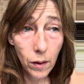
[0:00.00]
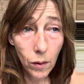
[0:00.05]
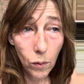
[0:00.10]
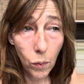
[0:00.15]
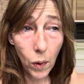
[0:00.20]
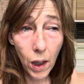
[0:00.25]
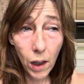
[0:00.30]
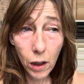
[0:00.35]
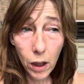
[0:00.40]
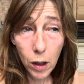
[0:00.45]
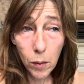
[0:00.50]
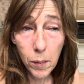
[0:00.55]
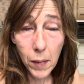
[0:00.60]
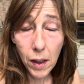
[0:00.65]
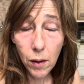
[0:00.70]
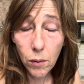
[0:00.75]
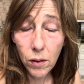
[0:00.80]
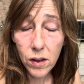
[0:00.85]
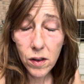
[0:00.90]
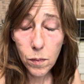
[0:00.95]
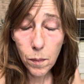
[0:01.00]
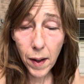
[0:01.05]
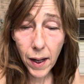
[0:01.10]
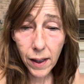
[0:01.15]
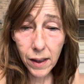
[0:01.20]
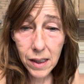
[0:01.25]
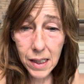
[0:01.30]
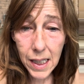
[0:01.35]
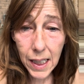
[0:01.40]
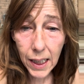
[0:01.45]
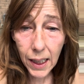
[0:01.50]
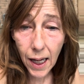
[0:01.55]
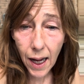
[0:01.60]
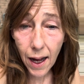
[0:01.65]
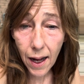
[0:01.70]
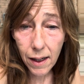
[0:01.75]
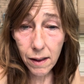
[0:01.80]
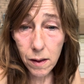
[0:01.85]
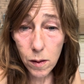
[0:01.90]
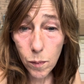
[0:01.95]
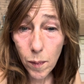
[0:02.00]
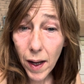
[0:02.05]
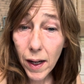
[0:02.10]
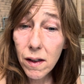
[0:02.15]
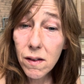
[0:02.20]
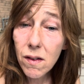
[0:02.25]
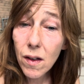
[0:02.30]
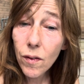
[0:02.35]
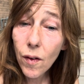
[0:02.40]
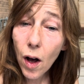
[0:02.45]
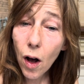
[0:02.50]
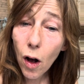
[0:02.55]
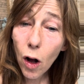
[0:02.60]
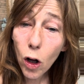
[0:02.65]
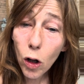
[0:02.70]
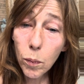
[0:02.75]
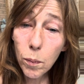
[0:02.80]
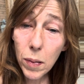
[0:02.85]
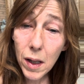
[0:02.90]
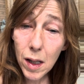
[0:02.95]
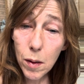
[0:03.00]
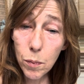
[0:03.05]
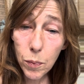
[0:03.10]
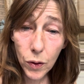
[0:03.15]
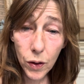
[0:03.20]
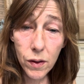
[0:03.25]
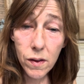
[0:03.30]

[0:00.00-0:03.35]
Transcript: Welcoming, respecting aspects of all people's